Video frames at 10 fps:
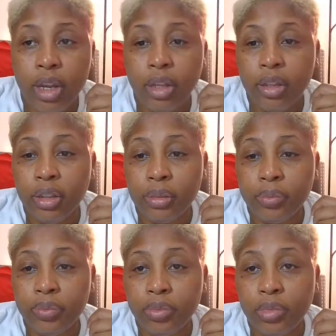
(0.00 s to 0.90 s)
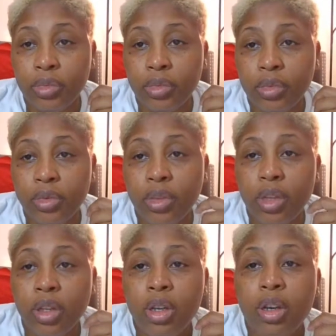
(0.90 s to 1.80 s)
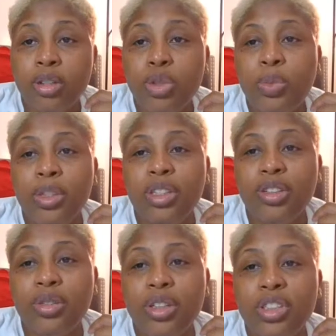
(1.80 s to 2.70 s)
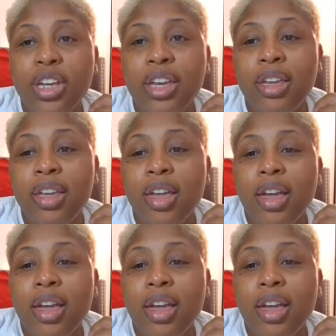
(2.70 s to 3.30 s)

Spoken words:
And I should put it in the wrong chat.